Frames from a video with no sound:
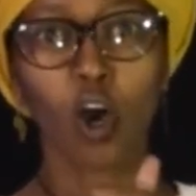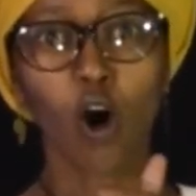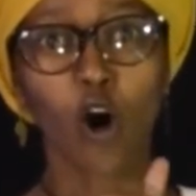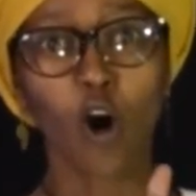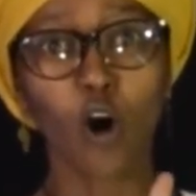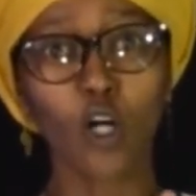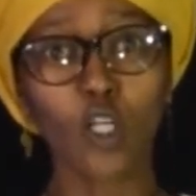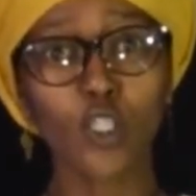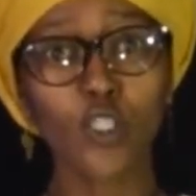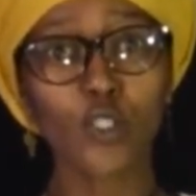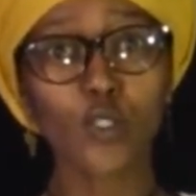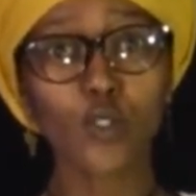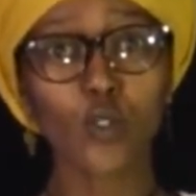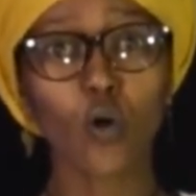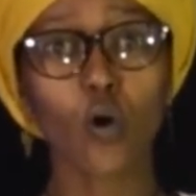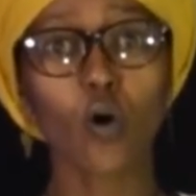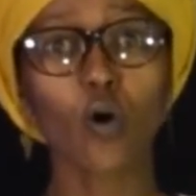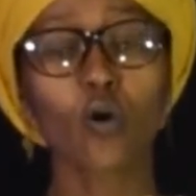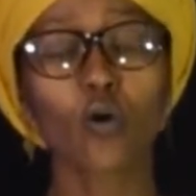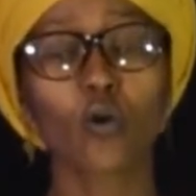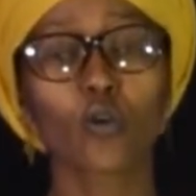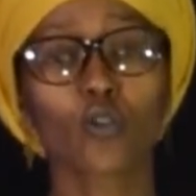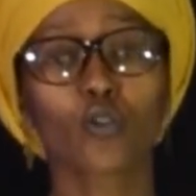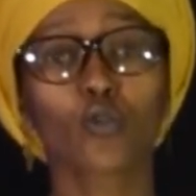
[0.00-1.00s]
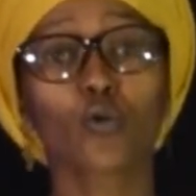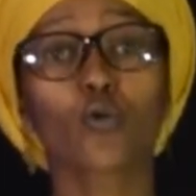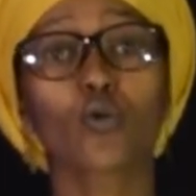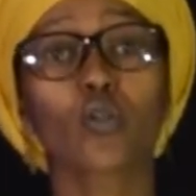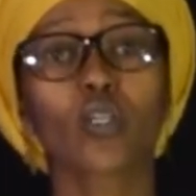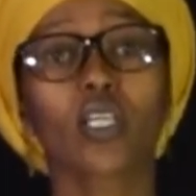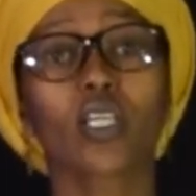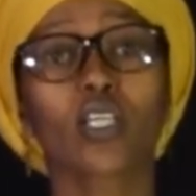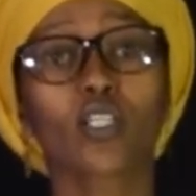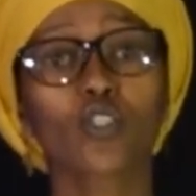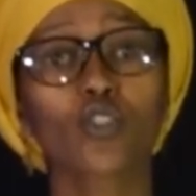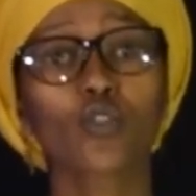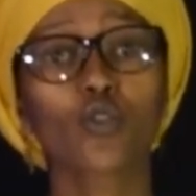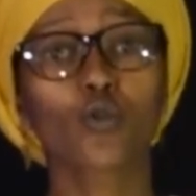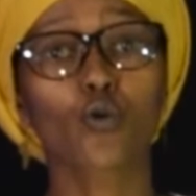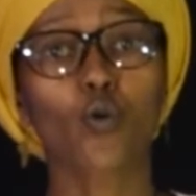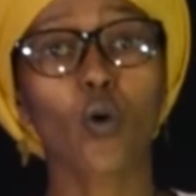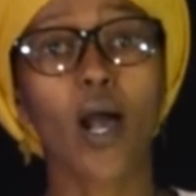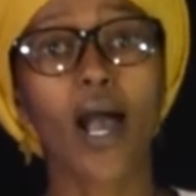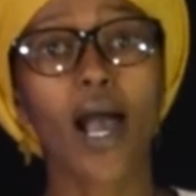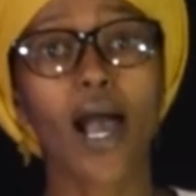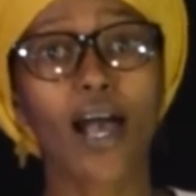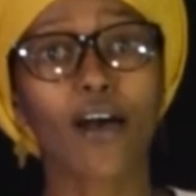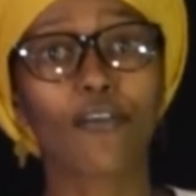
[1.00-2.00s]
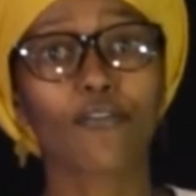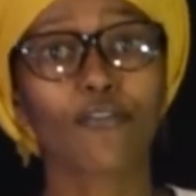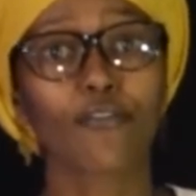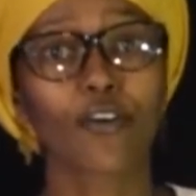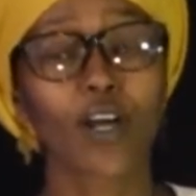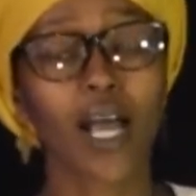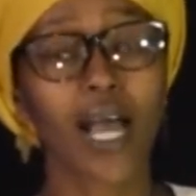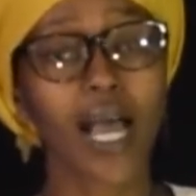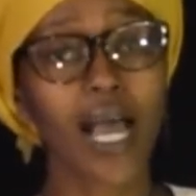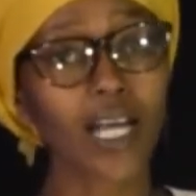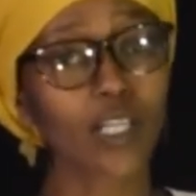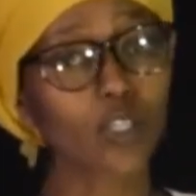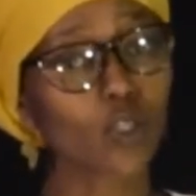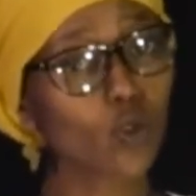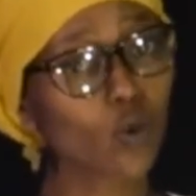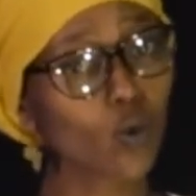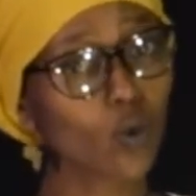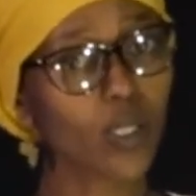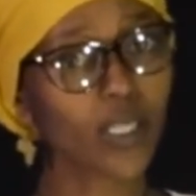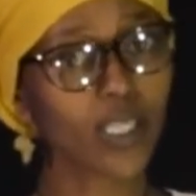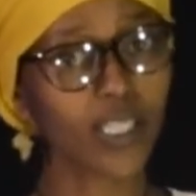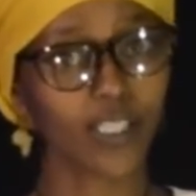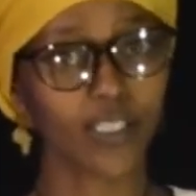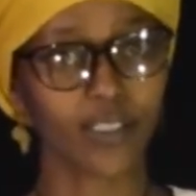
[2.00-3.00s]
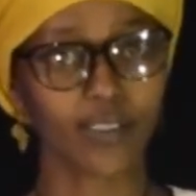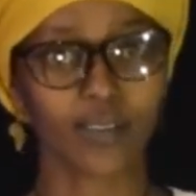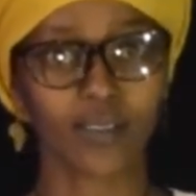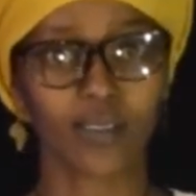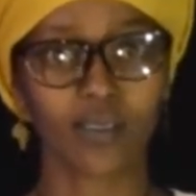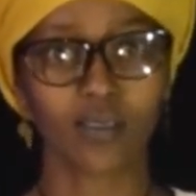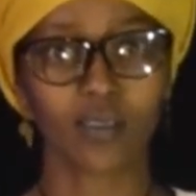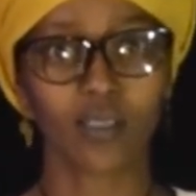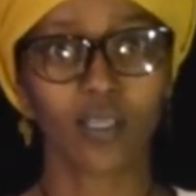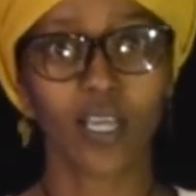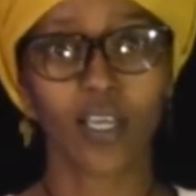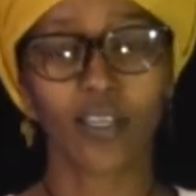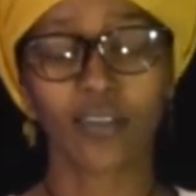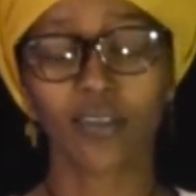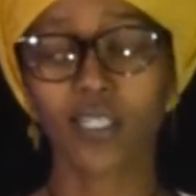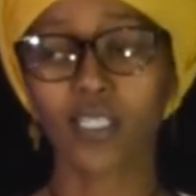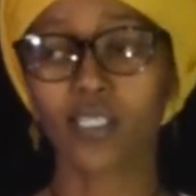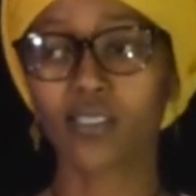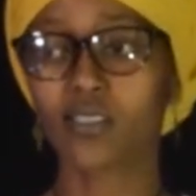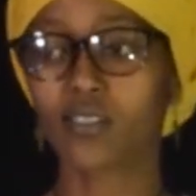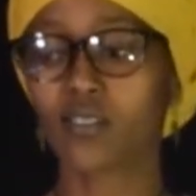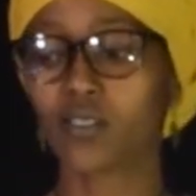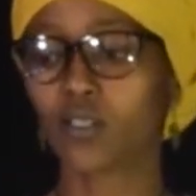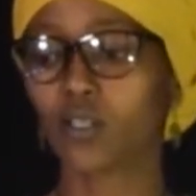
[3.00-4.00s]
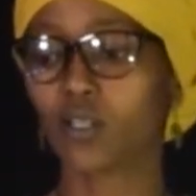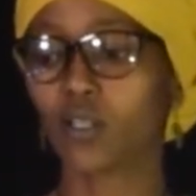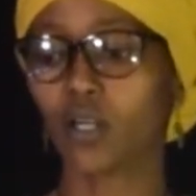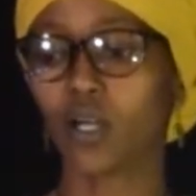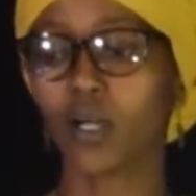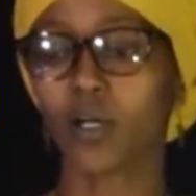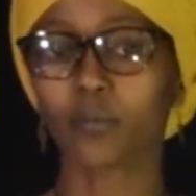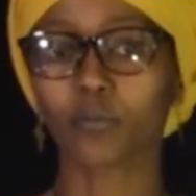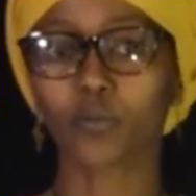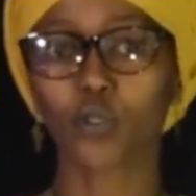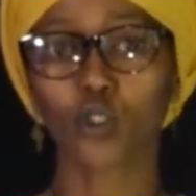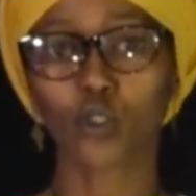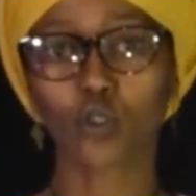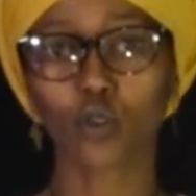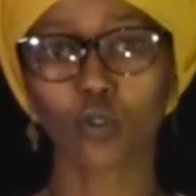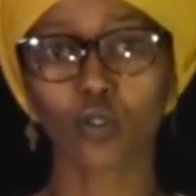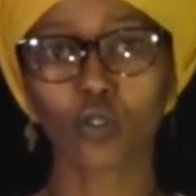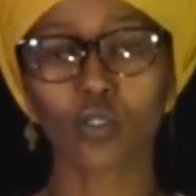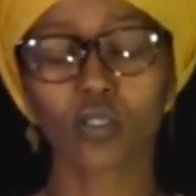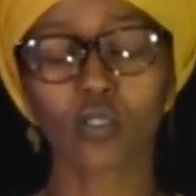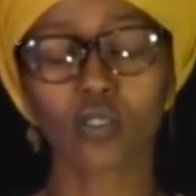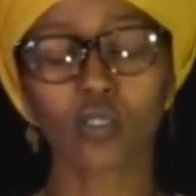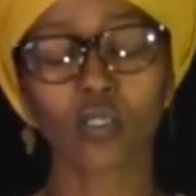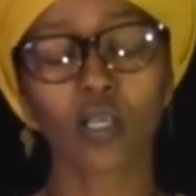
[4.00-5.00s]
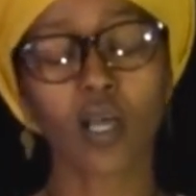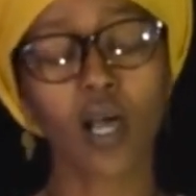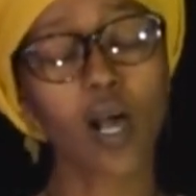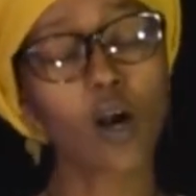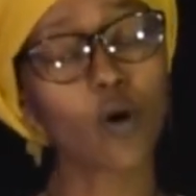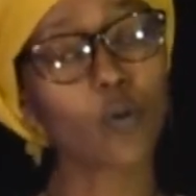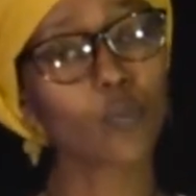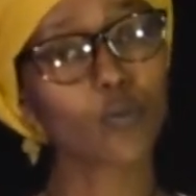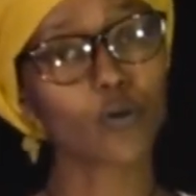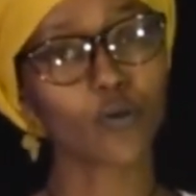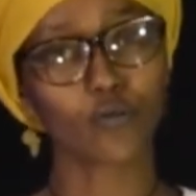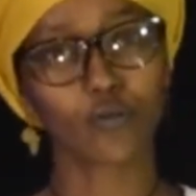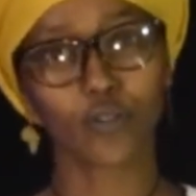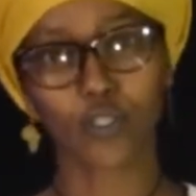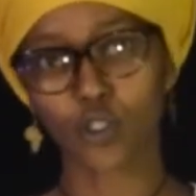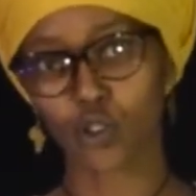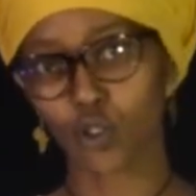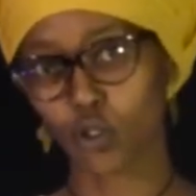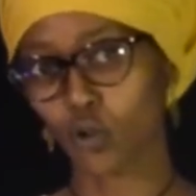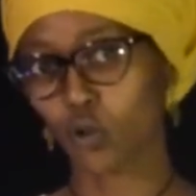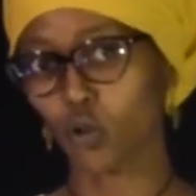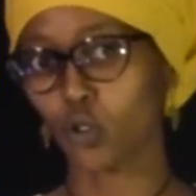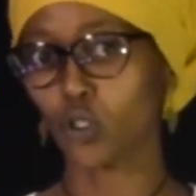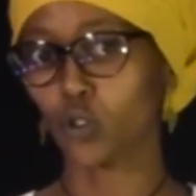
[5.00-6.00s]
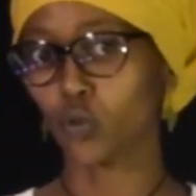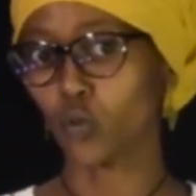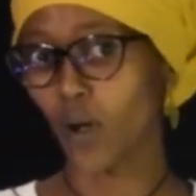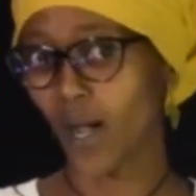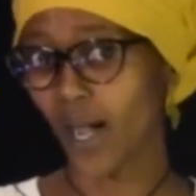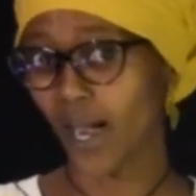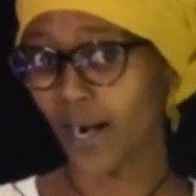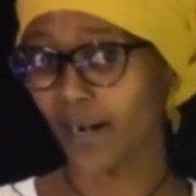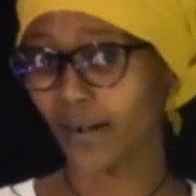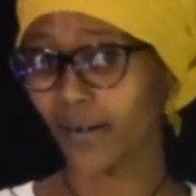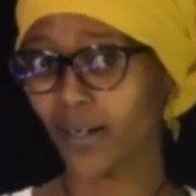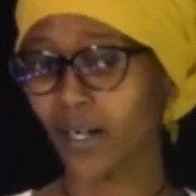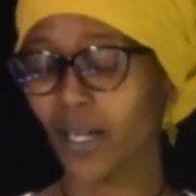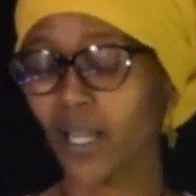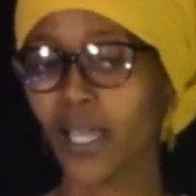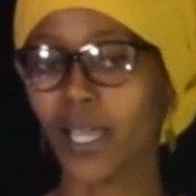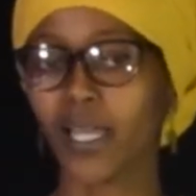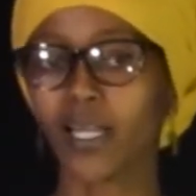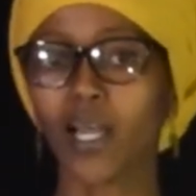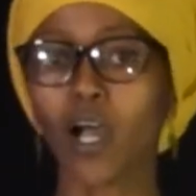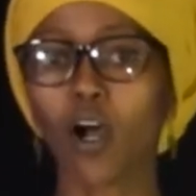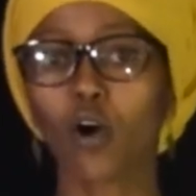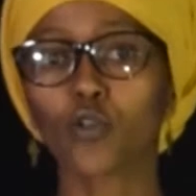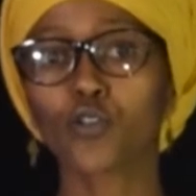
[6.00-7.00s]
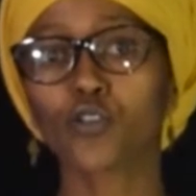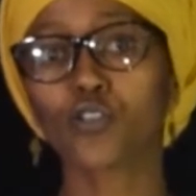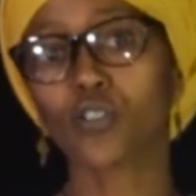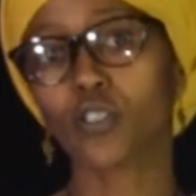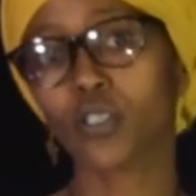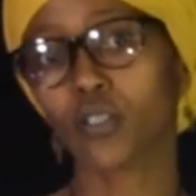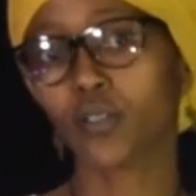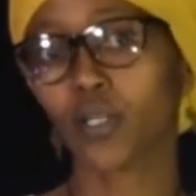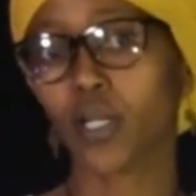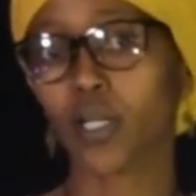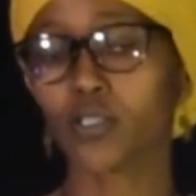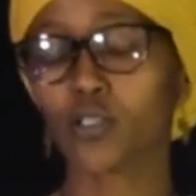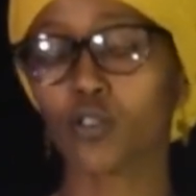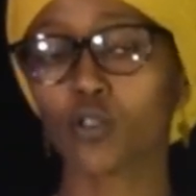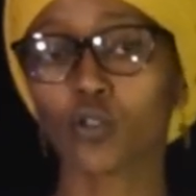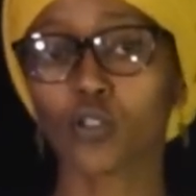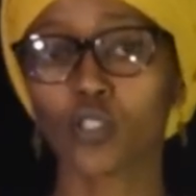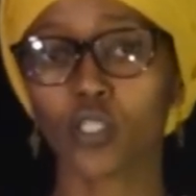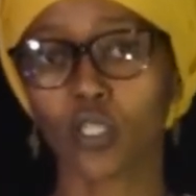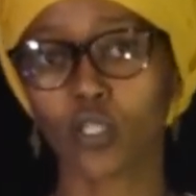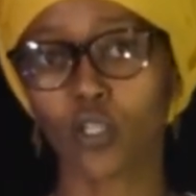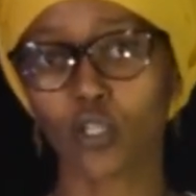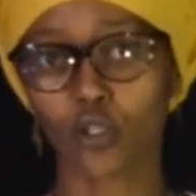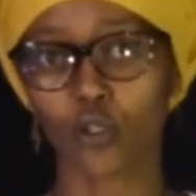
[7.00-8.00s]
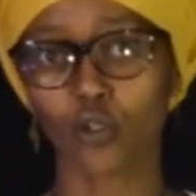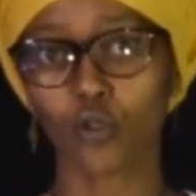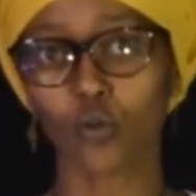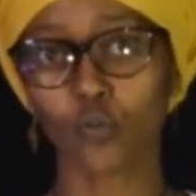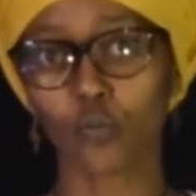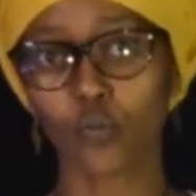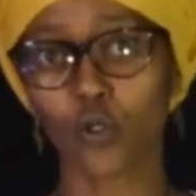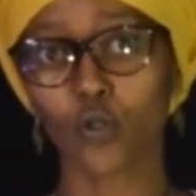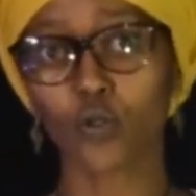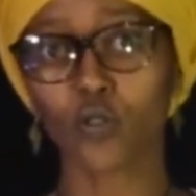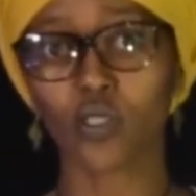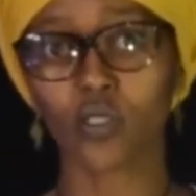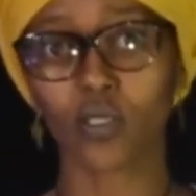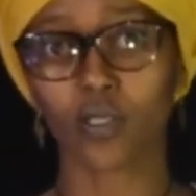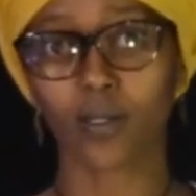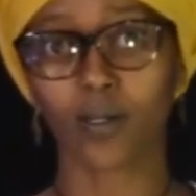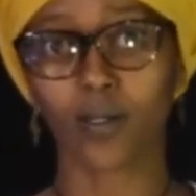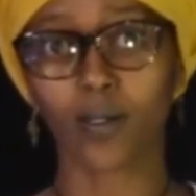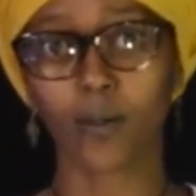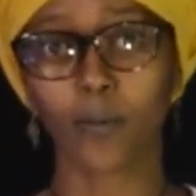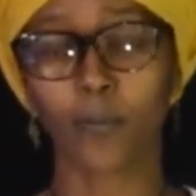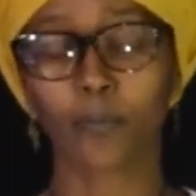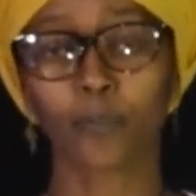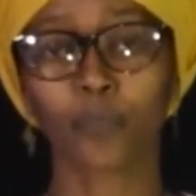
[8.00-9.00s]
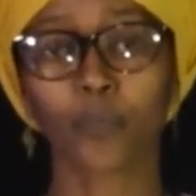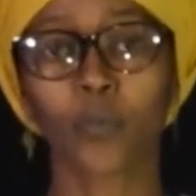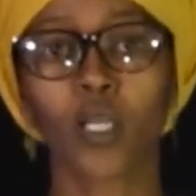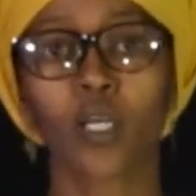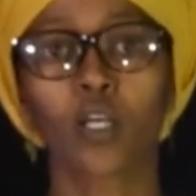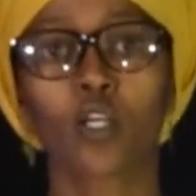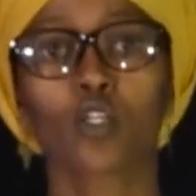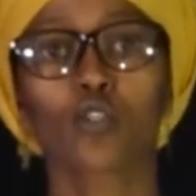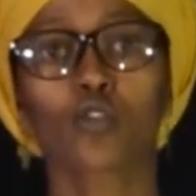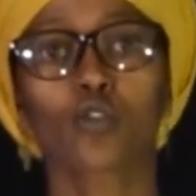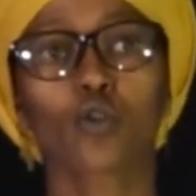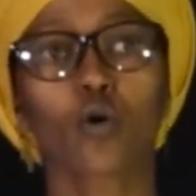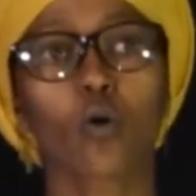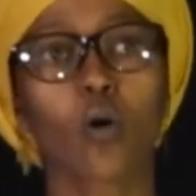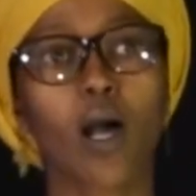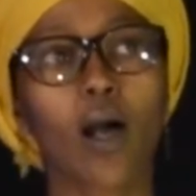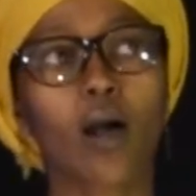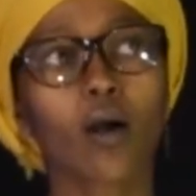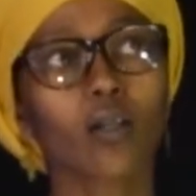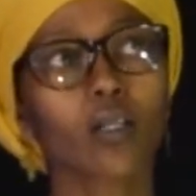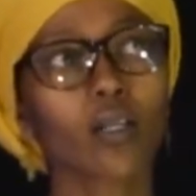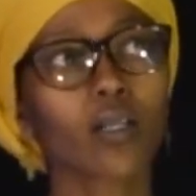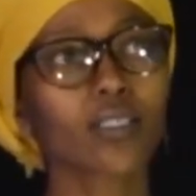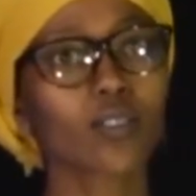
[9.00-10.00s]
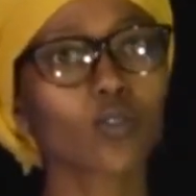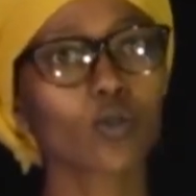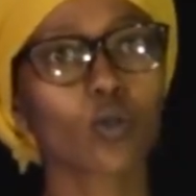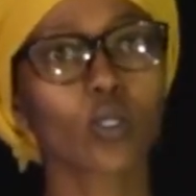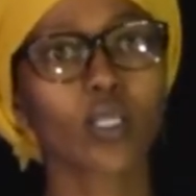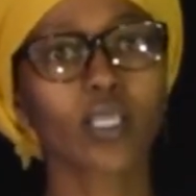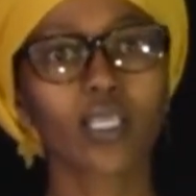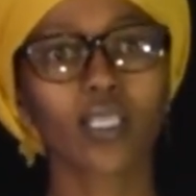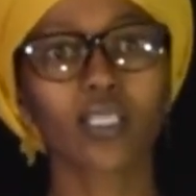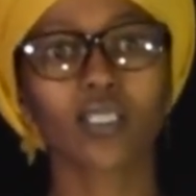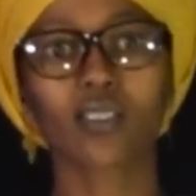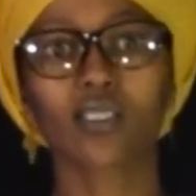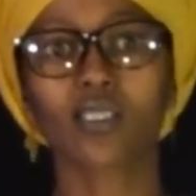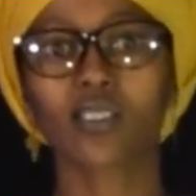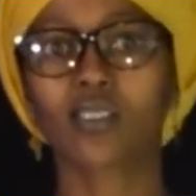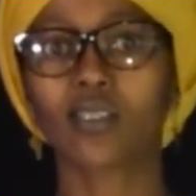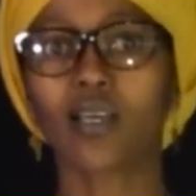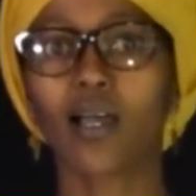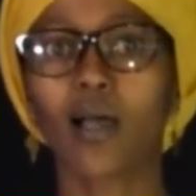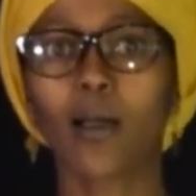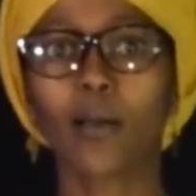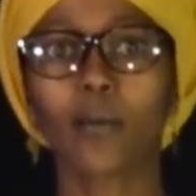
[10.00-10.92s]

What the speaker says: Also, you need to have a toolkit. This shows how professional you are and how serious you're taking your music. So on a toolkit,